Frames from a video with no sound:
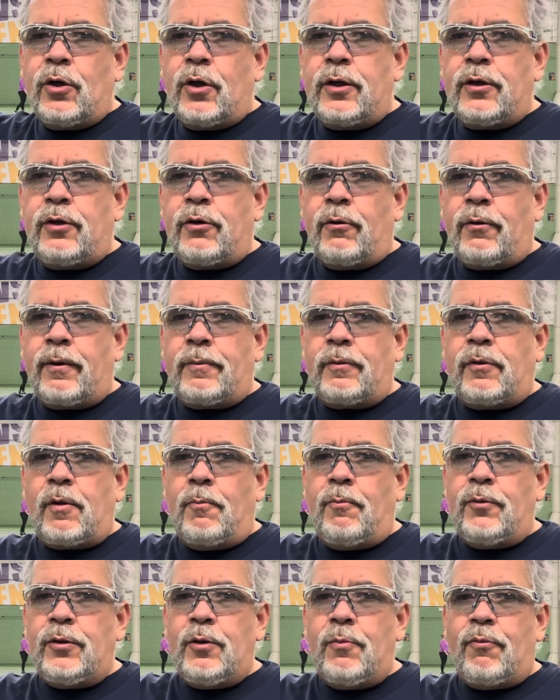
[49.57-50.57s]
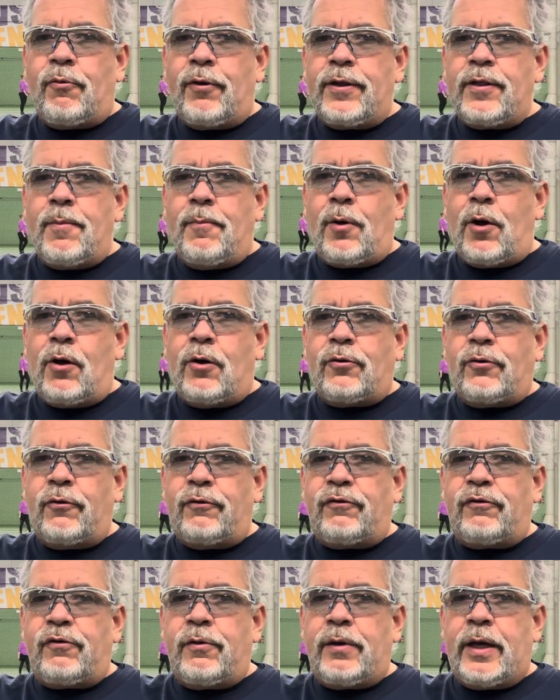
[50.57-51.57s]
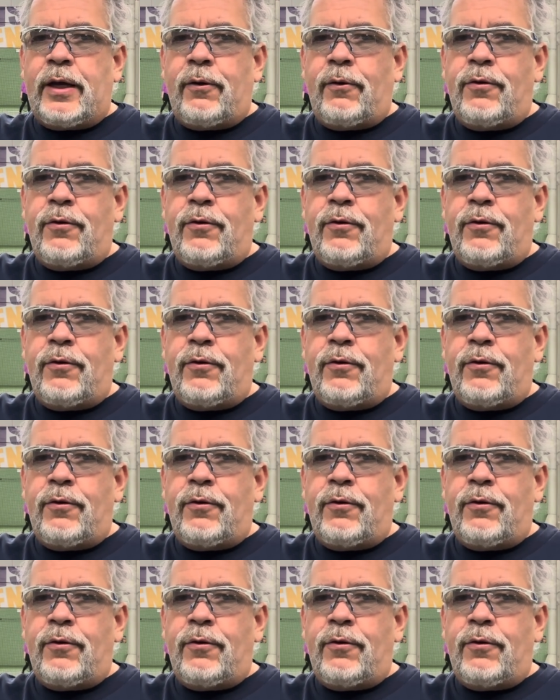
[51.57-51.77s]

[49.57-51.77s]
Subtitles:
you bring the ball close to your ear.